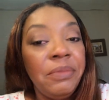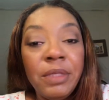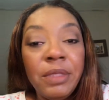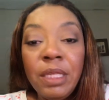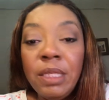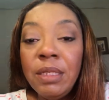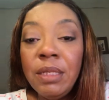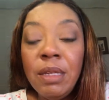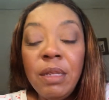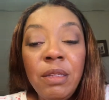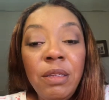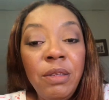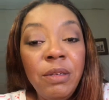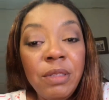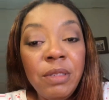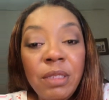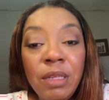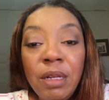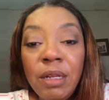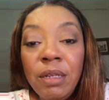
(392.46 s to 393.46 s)
you're going to
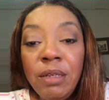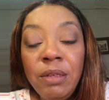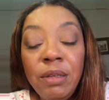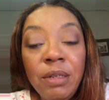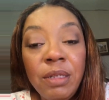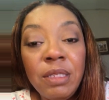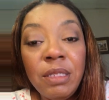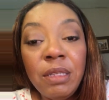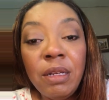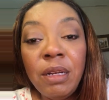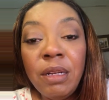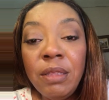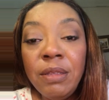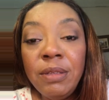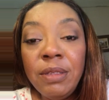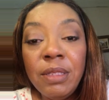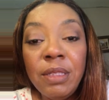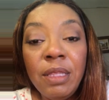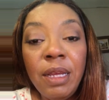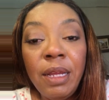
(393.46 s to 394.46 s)
start
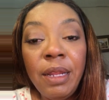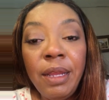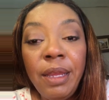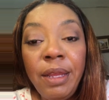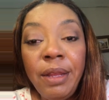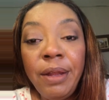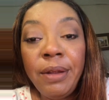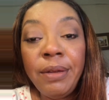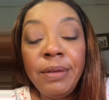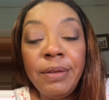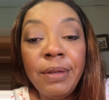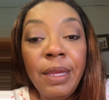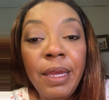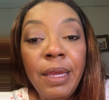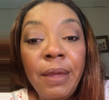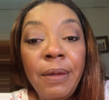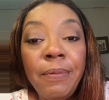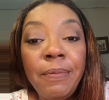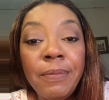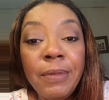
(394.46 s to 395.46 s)
losing a lot of hair,
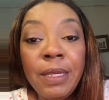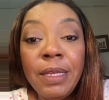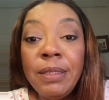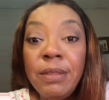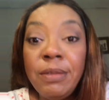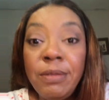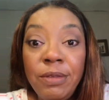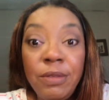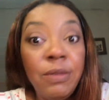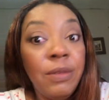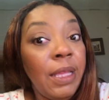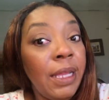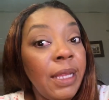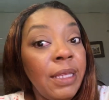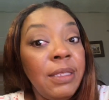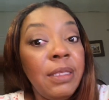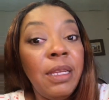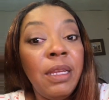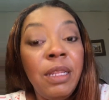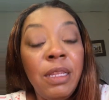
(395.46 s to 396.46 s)
okay? Because like I
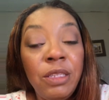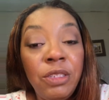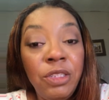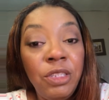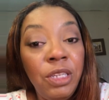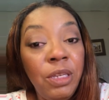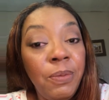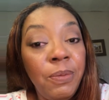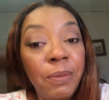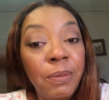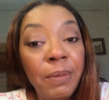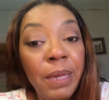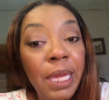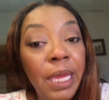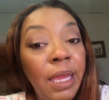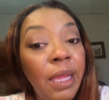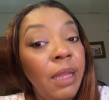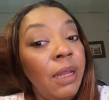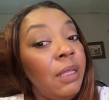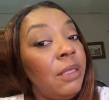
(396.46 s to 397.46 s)
said, it's cheaper
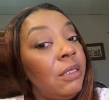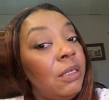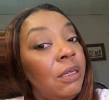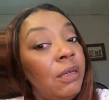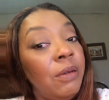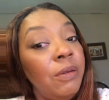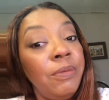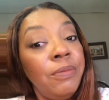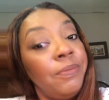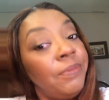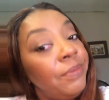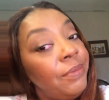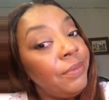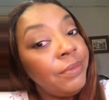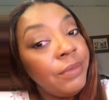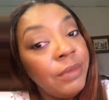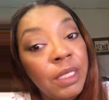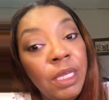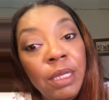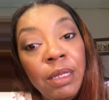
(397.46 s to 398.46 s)
made, and so
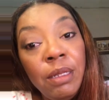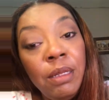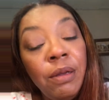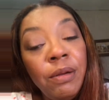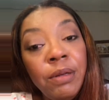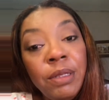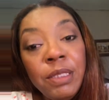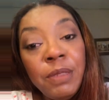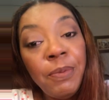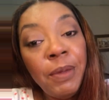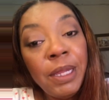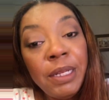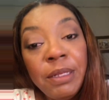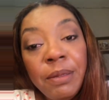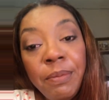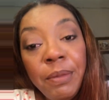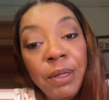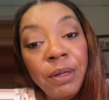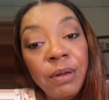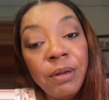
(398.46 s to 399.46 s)
don't expect a
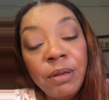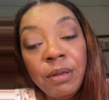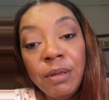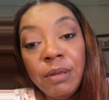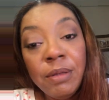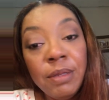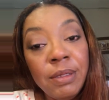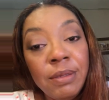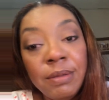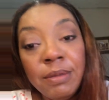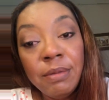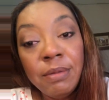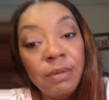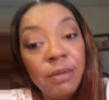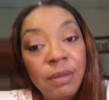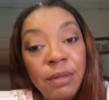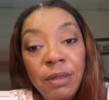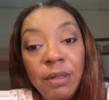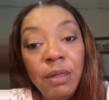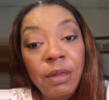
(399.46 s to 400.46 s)
miracle, because
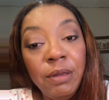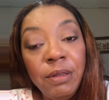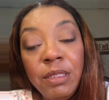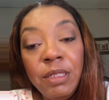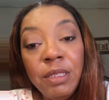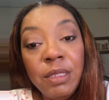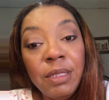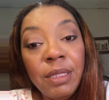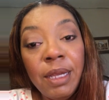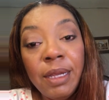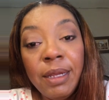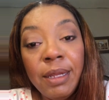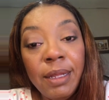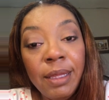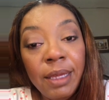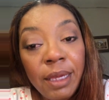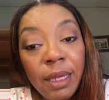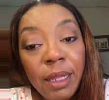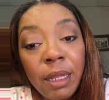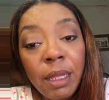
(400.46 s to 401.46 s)
you know you're just not going
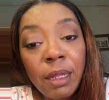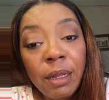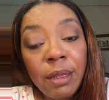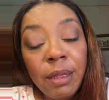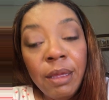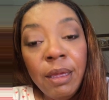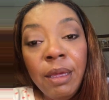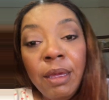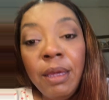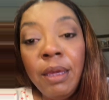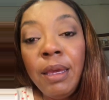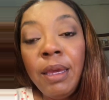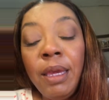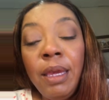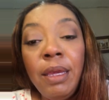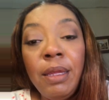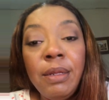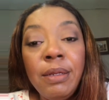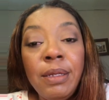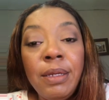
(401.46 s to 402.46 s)
to get it.
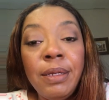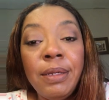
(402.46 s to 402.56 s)
And